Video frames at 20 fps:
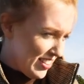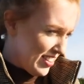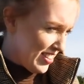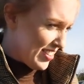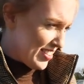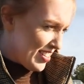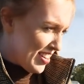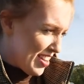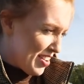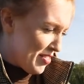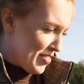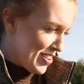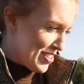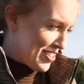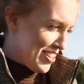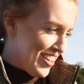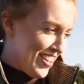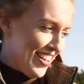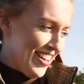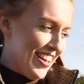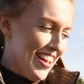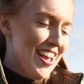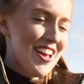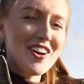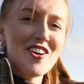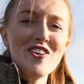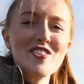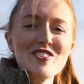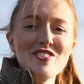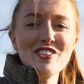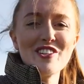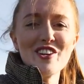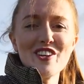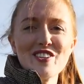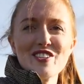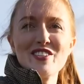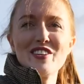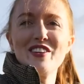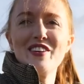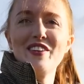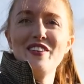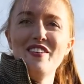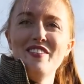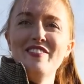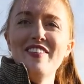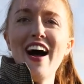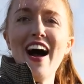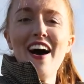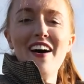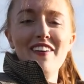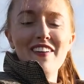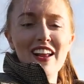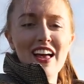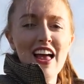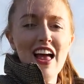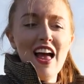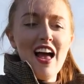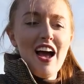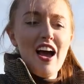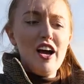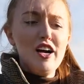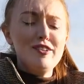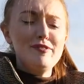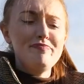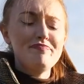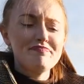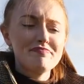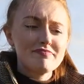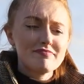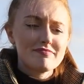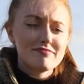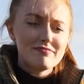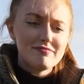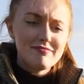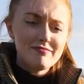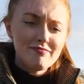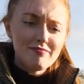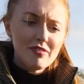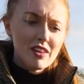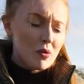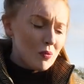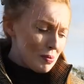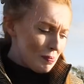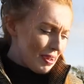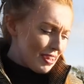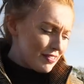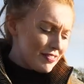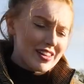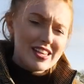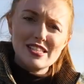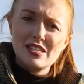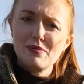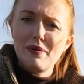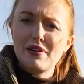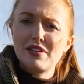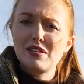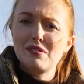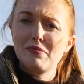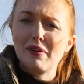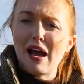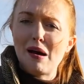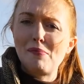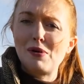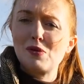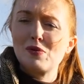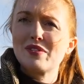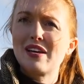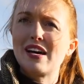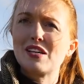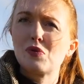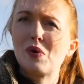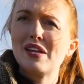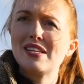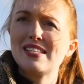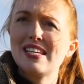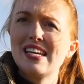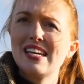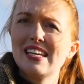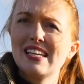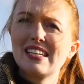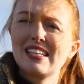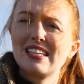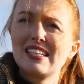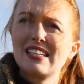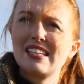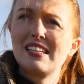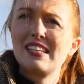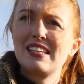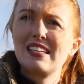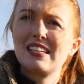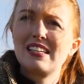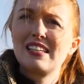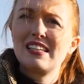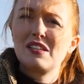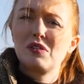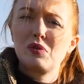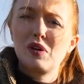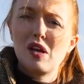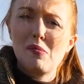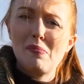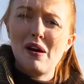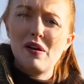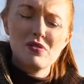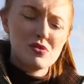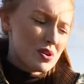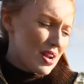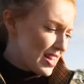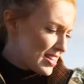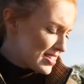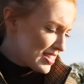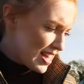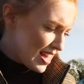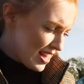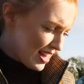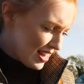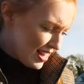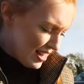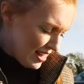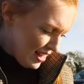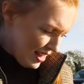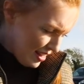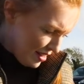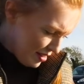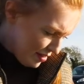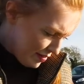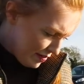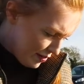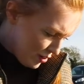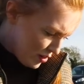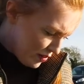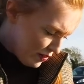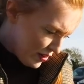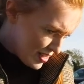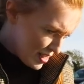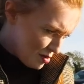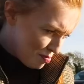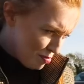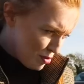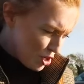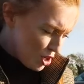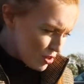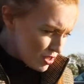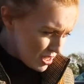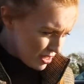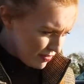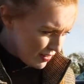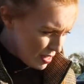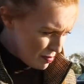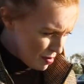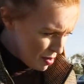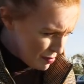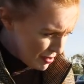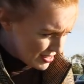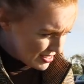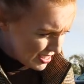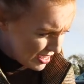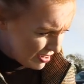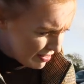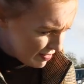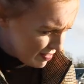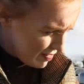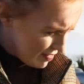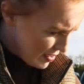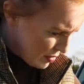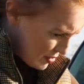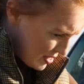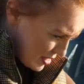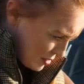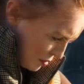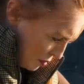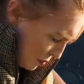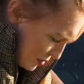It's like we're consonant, vowel. We paid for this as well, didn't we? How much was that? 20? £20 on Etsy. Fitted beautifully by myself. It was this one,